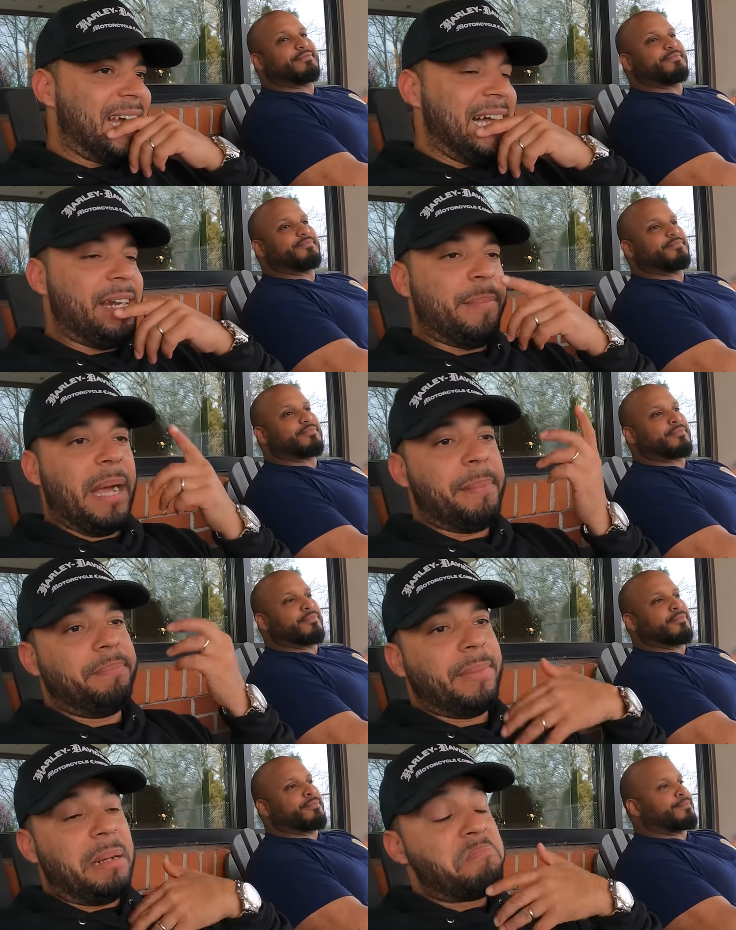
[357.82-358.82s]
Speaker 1: I know, I'm,
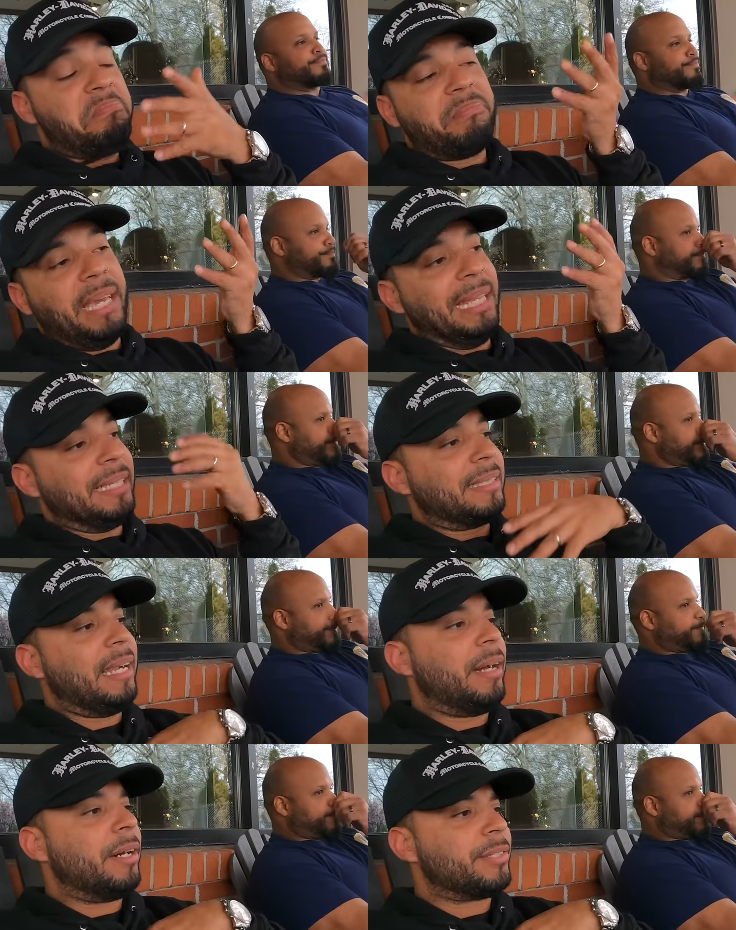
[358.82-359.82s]
I'm, I'm, hey, listen, I'll, I'll